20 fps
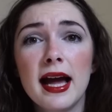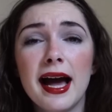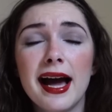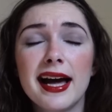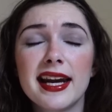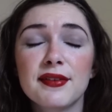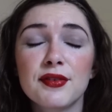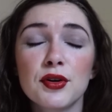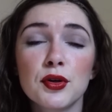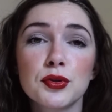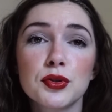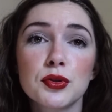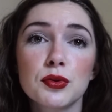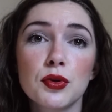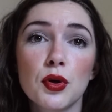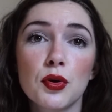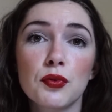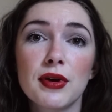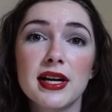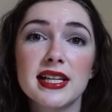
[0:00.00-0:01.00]
And I've also
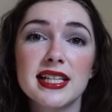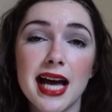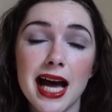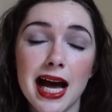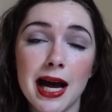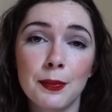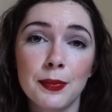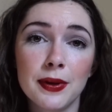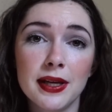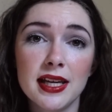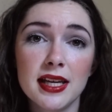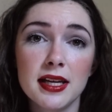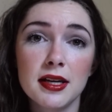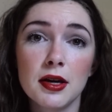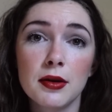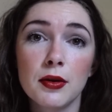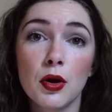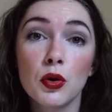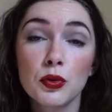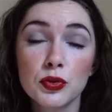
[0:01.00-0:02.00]
not read
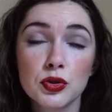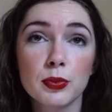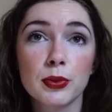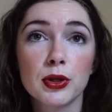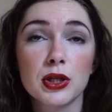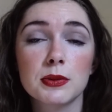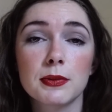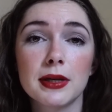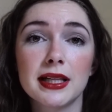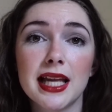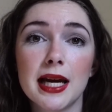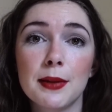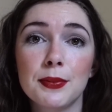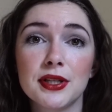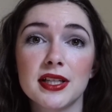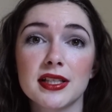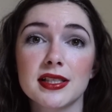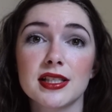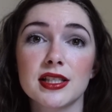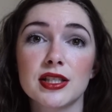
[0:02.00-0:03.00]
Happy, also because my
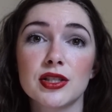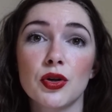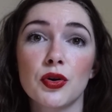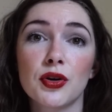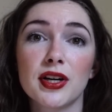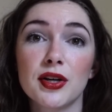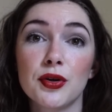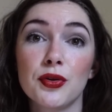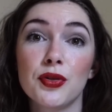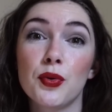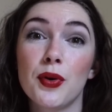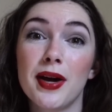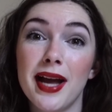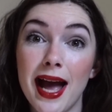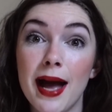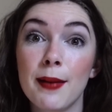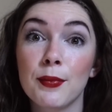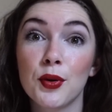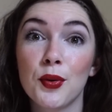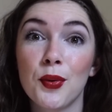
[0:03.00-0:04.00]
library doesn't stock it, although I
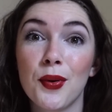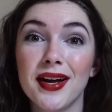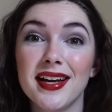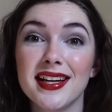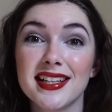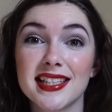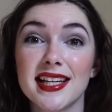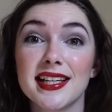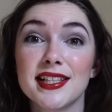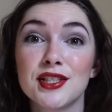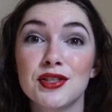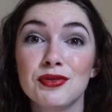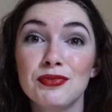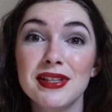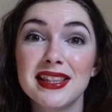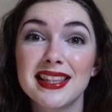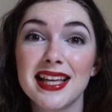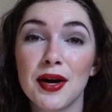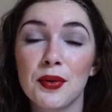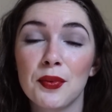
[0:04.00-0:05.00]
am quite excited to
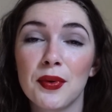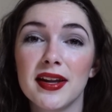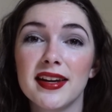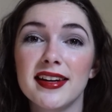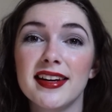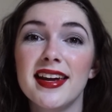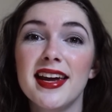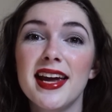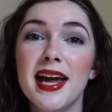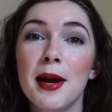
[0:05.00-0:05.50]
read that one,